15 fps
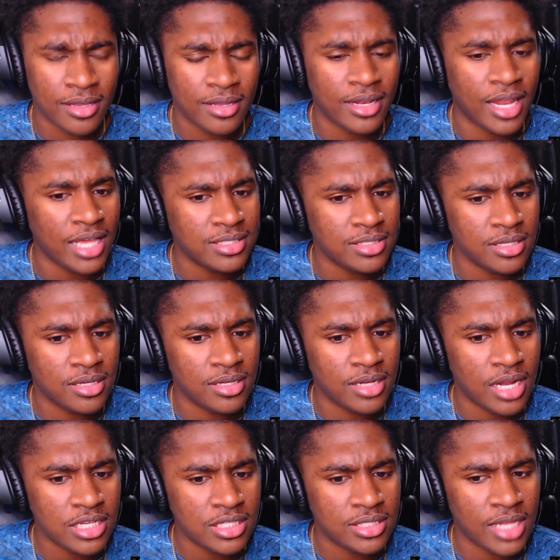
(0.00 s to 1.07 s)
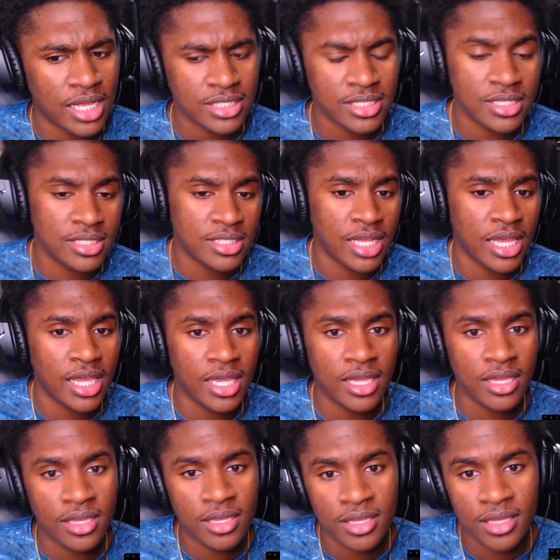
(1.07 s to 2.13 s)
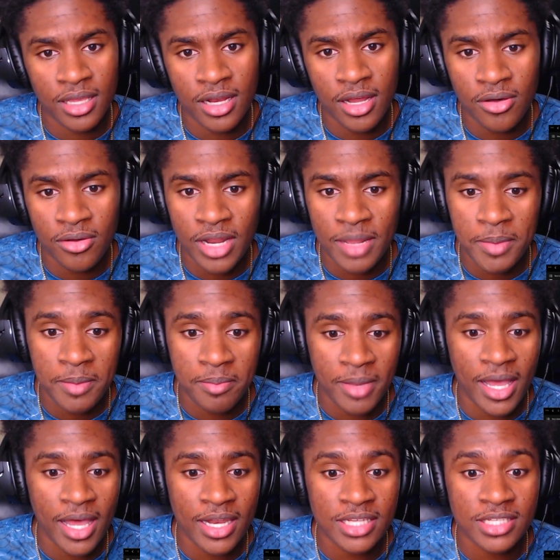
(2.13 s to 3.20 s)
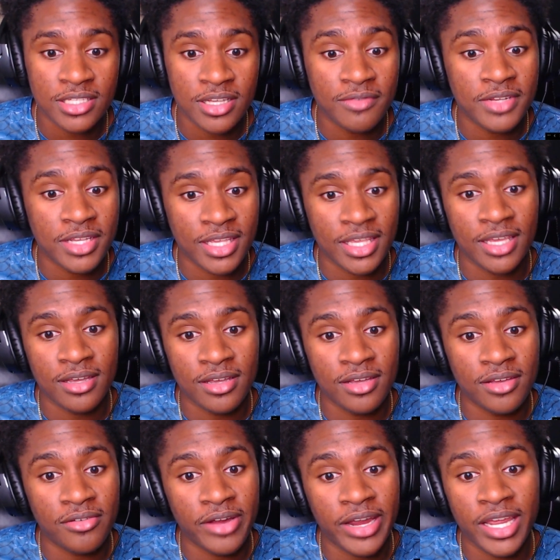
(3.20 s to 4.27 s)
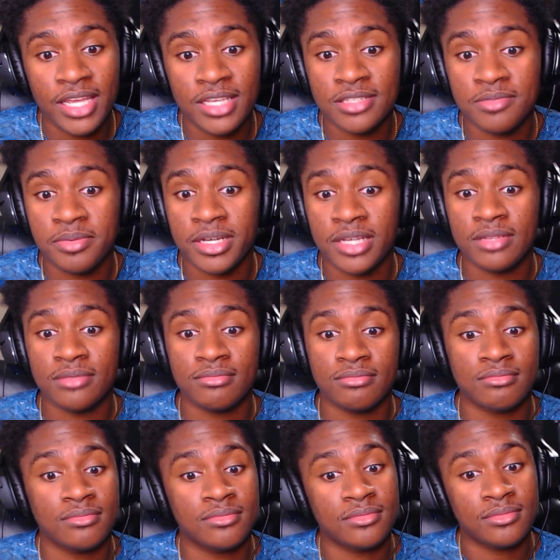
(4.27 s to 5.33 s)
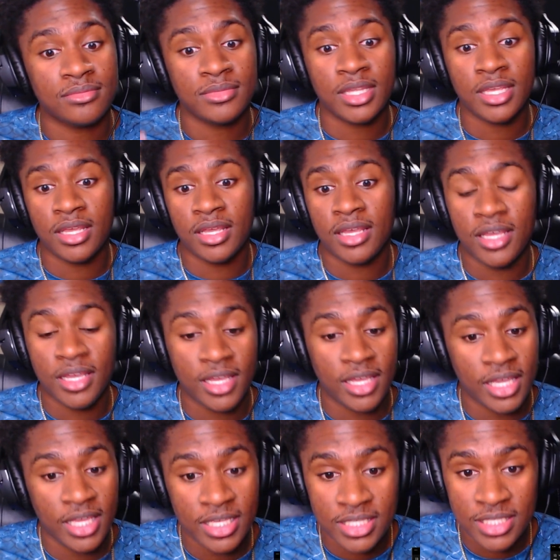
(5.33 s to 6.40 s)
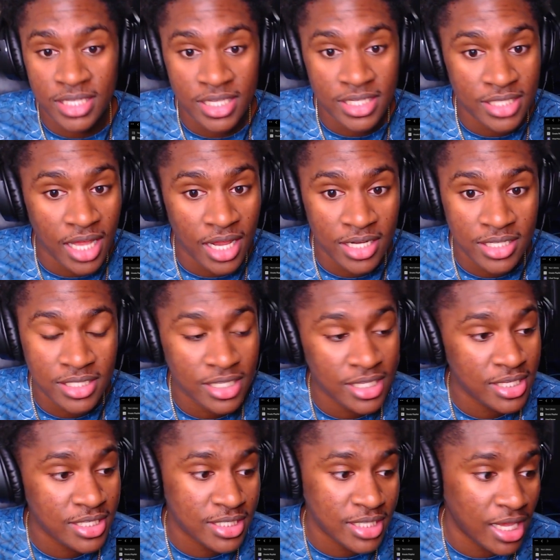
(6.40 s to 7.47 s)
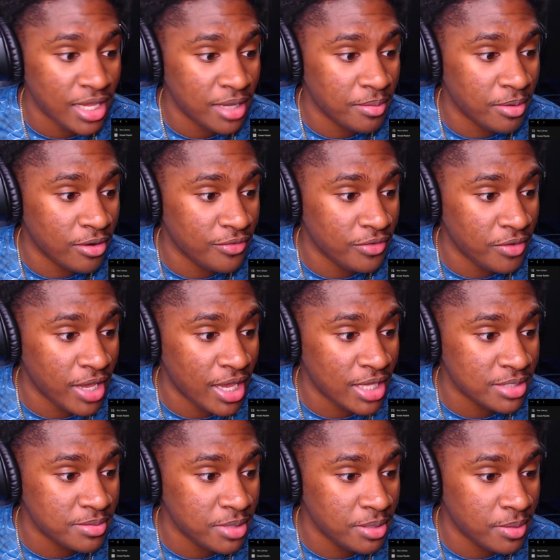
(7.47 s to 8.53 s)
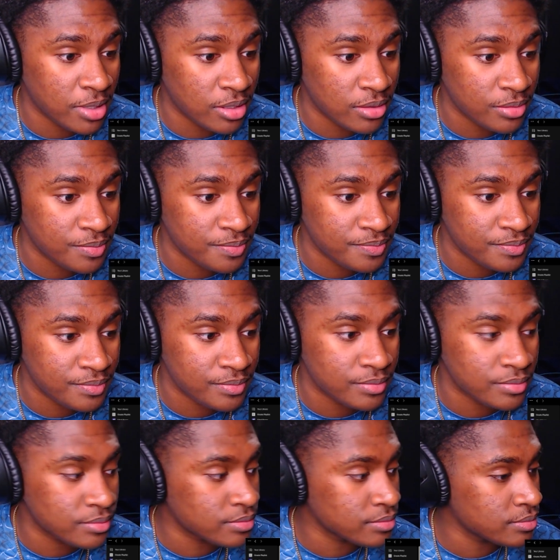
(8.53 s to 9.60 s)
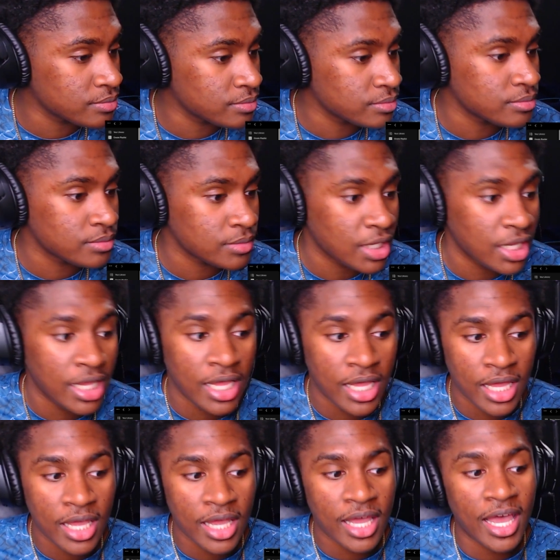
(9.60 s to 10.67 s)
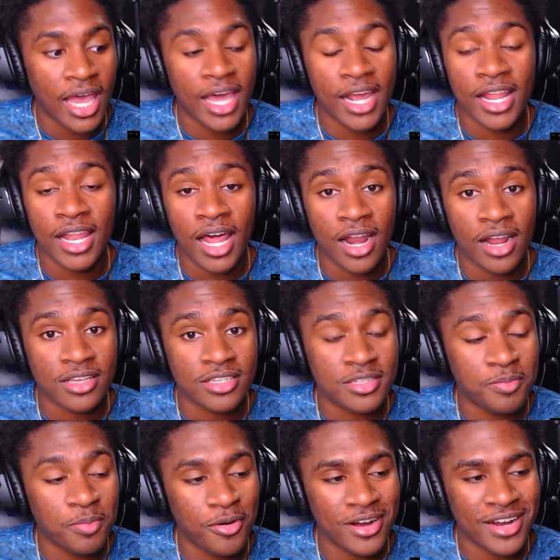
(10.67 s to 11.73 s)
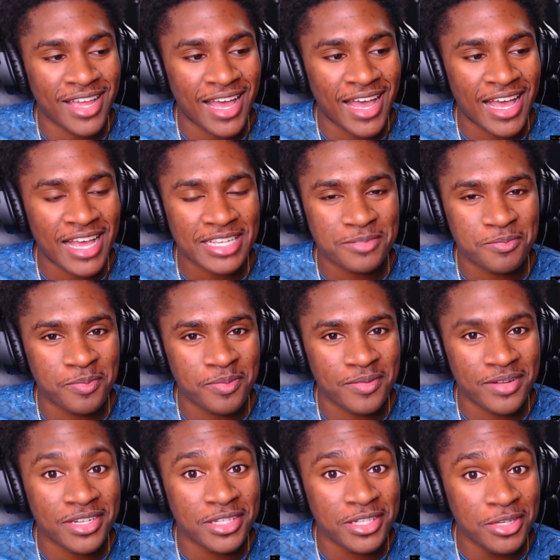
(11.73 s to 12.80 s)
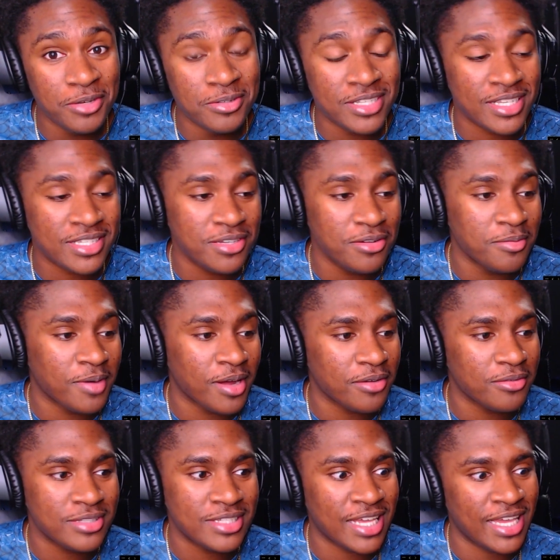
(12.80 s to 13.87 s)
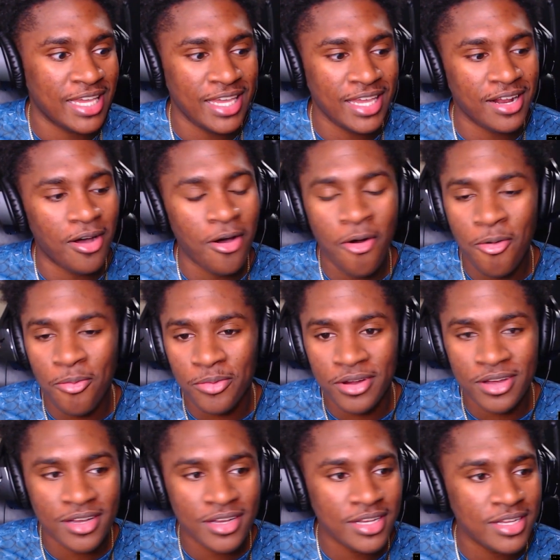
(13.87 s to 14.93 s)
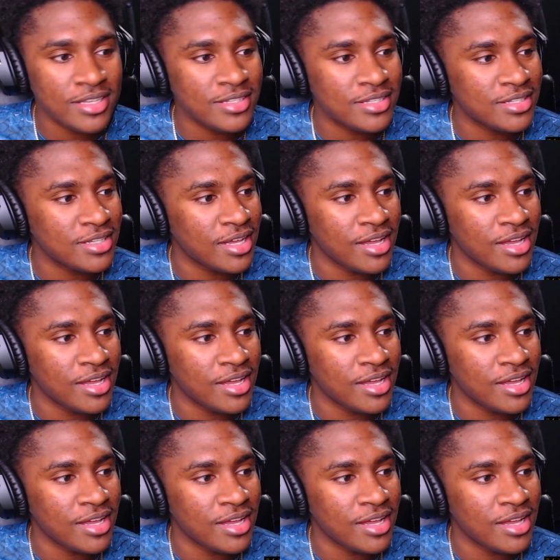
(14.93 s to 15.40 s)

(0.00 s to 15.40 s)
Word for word: That's insane. You know, they be buying this stuff to get good grades, but it's honestly insane, bro, if you ask me, bro. And a lot of sport guys use it too, bro, to hit home runs,